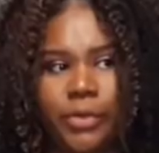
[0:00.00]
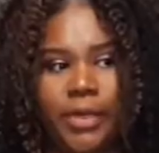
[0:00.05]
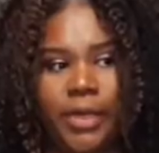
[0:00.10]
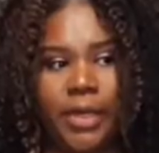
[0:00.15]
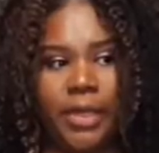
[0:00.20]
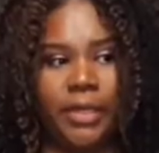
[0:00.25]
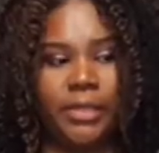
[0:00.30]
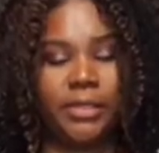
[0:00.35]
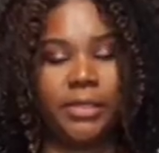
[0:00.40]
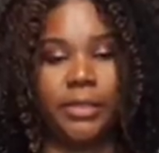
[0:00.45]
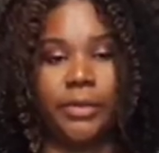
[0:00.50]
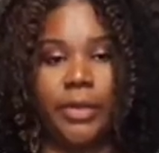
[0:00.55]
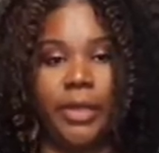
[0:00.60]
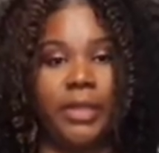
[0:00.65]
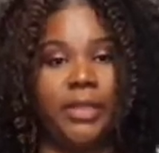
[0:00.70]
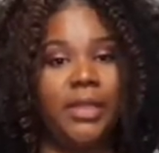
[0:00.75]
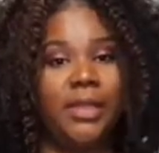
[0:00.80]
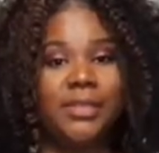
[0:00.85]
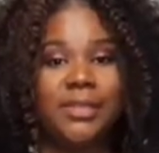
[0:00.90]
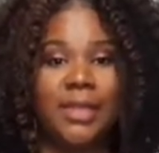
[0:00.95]
3X.
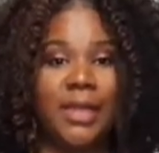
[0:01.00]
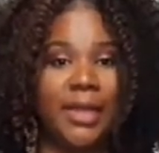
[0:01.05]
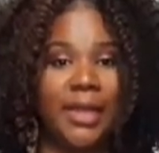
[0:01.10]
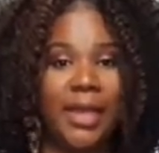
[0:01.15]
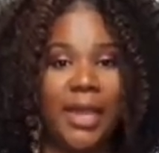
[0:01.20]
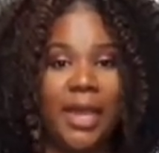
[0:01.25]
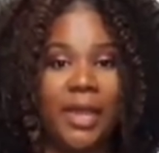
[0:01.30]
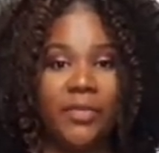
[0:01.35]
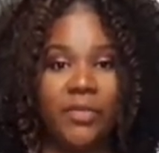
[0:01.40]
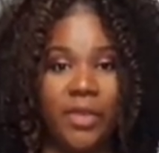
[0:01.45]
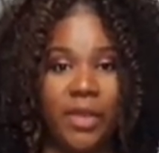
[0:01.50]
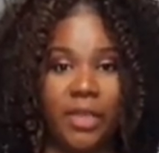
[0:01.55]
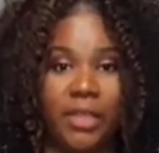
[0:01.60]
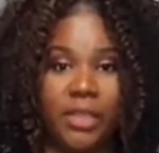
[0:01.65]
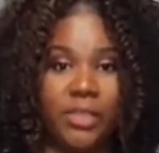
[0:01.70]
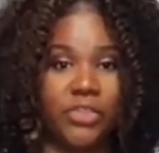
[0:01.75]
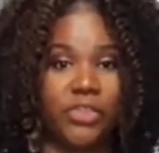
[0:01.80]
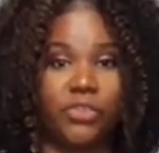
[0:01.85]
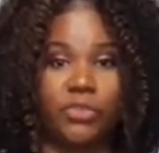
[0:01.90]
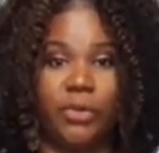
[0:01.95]
It does not have
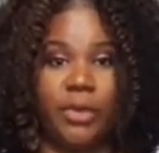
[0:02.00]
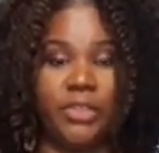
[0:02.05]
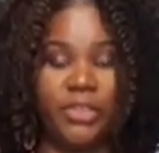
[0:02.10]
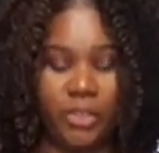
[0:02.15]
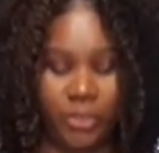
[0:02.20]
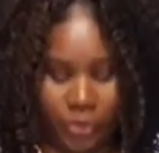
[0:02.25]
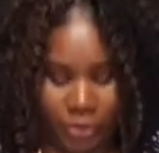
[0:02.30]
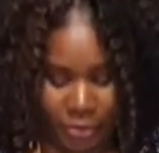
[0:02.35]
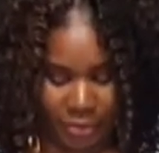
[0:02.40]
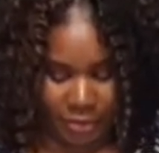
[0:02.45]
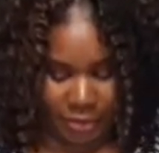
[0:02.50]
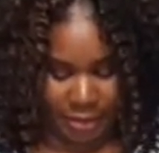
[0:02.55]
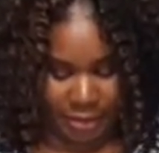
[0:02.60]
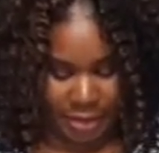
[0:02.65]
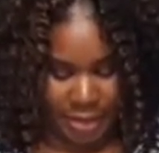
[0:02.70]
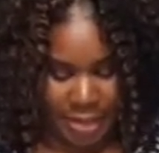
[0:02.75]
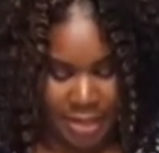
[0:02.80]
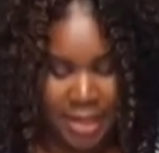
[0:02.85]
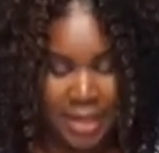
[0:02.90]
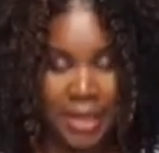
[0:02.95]
any stretch as you can
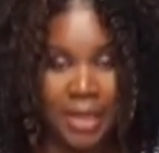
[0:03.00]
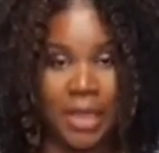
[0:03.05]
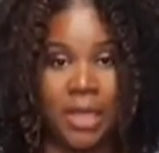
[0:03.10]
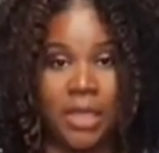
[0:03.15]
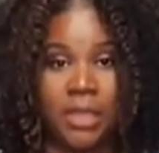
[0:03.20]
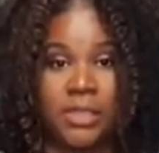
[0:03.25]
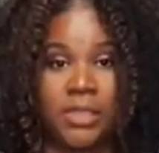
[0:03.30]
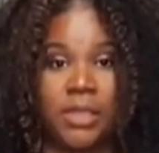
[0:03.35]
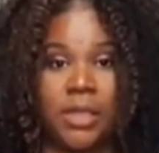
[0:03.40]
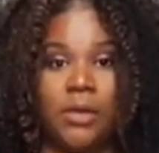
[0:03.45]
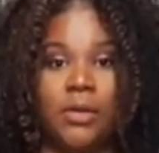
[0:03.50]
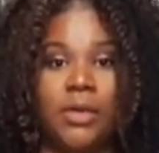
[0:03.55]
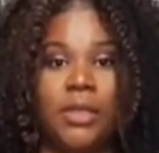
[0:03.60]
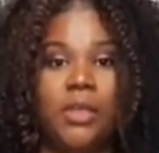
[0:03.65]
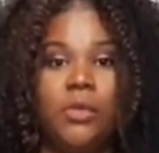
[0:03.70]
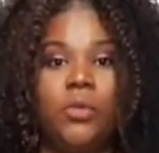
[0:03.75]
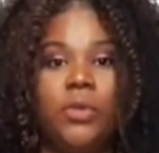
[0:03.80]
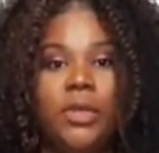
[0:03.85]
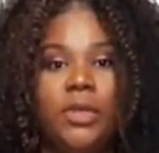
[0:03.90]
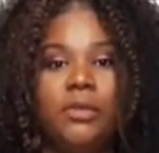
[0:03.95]
see. So
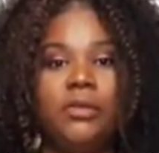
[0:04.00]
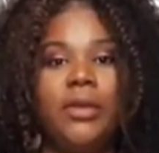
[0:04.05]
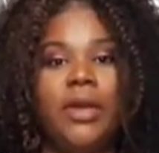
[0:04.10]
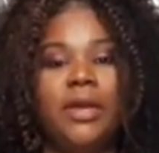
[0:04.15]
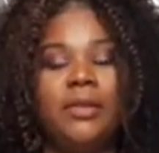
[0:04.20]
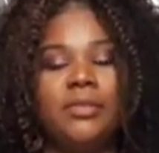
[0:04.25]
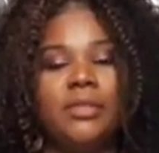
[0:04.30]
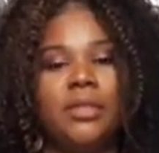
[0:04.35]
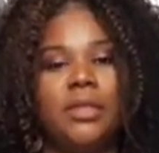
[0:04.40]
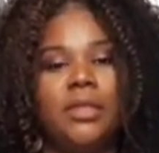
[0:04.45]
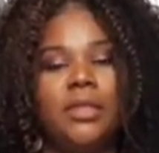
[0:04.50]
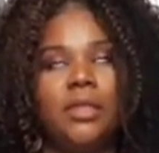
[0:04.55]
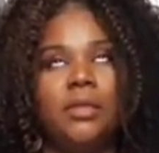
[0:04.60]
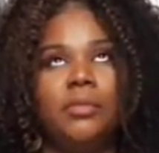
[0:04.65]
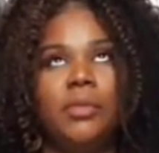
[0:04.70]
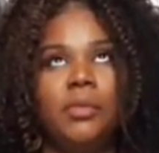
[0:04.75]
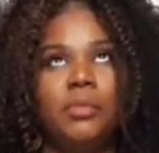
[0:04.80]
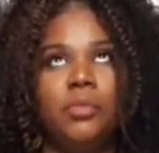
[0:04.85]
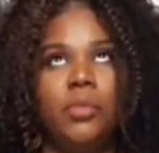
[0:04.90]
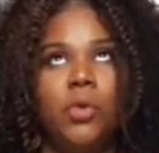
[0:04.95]
anyone who has a
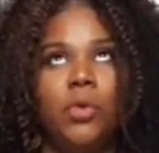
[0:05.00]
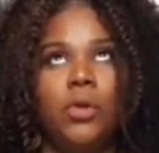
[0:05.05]
little bit